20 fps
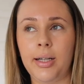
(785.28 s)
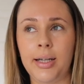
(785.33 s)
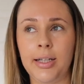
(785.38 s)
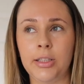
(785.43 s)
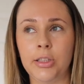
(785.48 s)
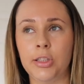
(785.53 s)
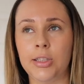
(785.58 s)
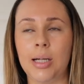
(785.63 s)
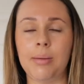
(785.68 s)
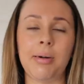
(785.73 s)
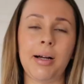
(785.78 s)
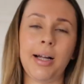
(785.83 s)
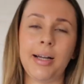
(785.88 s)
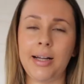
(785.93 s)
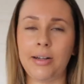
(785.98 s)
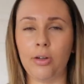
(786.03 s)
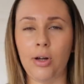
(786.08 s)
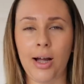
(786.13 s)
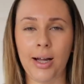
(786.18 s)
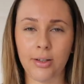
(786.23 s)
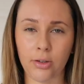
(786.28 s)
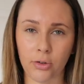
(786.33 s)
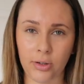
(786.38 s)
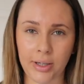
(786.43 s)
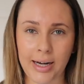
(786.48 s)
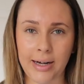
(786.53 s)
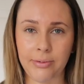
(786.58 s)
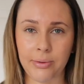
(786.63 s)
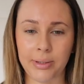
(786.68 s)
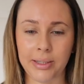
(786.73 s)
H&M. I had a
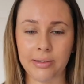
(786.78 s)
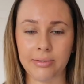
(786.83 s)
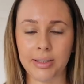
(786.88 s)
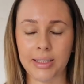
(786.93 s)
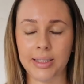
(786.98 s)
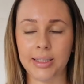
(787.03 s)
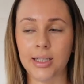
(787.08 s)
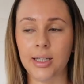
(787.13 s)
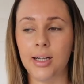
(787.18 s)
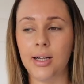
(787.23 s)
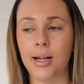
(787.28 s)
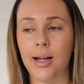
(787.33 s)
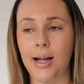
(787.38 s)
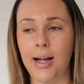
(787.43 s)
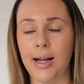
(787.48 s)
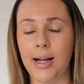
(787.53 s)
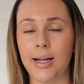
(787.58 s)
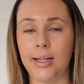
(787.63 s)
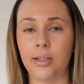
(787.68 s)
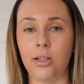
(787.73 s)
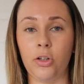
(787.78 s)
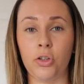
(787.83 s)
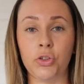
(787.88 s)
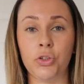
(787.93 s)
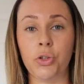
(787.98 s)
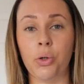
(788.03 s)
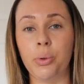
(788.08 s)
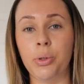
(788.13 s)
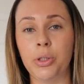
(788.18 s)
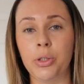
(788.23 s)
look everywhere, really. And I'll
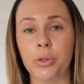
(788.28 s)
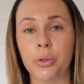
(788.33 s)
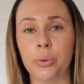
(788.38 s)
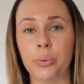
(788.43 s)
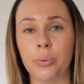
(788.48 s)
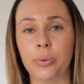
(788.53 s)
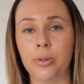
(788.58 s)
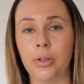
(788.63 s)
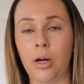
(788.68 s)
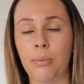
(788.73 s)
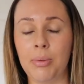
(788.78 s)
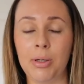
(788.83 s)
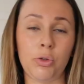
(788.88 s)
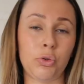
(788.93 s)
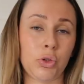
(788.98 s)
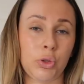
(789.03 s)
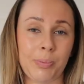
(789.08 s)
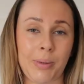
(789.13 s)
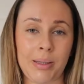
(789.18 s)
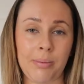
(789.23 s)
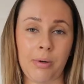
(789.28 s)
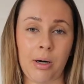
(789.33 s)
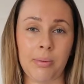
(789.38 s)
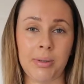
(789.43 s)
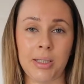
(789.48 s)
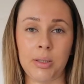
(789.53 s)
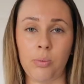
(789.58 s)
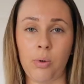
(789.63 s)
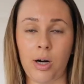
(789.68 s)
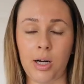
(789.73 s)
show you on my lunch break
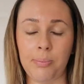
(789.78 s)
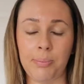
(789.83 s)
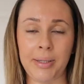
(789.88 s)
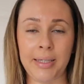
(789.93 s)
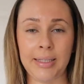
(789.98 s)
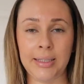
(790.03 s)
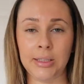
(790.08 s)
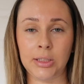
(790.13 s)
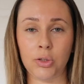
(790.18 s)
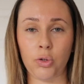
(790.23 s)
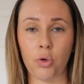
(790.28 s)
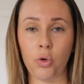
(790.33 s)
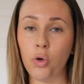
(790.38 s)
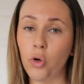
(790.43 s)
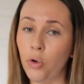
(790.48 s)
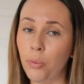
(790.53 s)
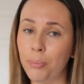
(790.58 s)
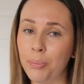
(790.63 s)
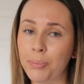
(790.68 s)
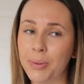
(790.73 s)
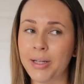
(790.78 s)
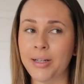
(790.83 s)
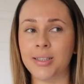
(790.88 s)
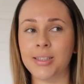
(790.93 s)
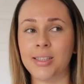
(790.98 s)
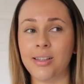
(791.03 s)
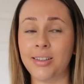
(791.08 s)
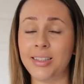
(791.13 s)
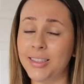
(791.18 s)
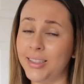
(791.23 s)
probably what I picked up, because
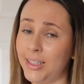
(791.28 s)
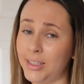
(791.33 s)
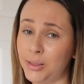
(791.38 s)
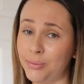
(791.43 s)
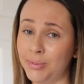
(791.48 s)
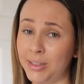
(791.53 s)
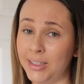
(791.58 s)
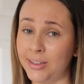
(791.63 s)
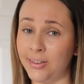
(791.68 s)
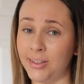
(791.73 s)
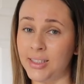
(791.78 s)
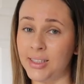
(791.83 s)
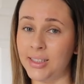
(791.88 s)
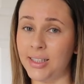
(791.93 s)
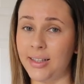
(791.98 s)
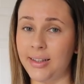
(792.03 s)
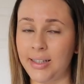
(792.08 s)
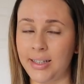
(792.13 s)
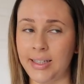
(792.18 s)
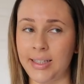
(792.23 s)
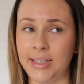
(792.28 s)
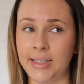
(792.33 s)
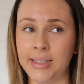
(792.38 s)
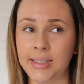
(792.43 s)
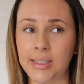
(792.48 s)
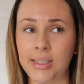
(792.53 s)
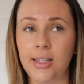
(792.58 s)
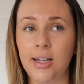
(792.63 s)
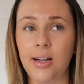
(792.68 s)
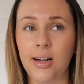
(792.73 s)
I did get some really nice
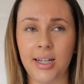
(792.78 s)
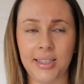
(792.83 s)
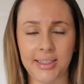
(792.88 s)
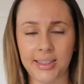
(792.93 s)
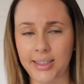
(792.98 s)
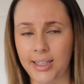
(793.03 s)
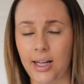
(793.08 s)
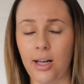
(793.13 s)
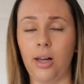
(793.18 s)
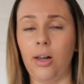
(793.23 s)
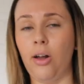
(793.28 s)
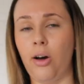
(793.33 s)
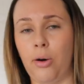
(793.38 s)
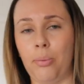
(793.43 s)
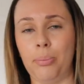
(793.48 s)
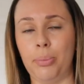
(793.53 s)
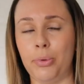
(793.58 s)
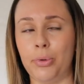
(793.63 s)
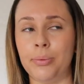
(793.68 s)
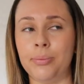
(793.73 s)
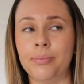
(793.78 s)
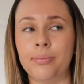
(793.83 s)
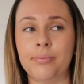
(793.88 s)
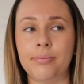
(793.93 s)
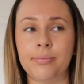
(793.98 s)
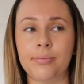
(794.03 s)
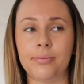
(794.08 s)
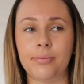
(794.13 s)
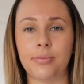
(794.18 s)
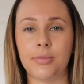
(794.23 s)
things. I didn't get a lot, but
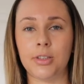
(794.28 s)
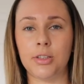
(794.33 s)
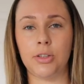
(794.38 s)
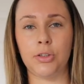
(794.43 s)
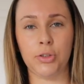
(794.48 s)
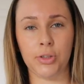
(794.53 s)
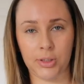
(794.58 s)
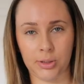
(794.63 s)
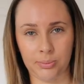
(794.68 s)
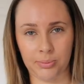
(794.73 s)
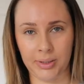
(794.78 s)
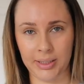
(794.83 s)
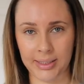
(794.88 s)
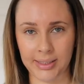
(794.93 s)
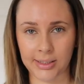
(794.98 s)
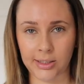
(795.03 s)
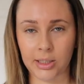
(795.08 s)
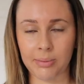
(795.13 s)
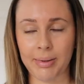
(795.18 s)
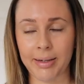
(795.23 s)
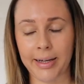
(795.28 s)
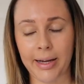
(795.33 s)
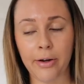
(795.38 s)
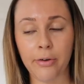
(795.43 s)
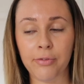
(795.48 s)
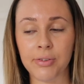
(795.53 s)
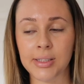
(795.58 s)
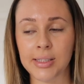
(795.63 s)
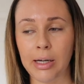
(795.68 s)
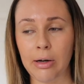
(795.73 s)
just some things that I can make
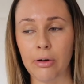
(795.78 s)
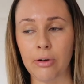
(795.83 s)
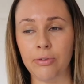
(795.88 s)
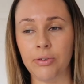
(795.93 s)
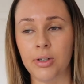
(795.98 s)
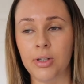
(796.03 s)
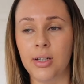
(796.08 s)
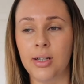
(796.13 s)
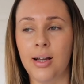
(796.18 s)
outfits out of.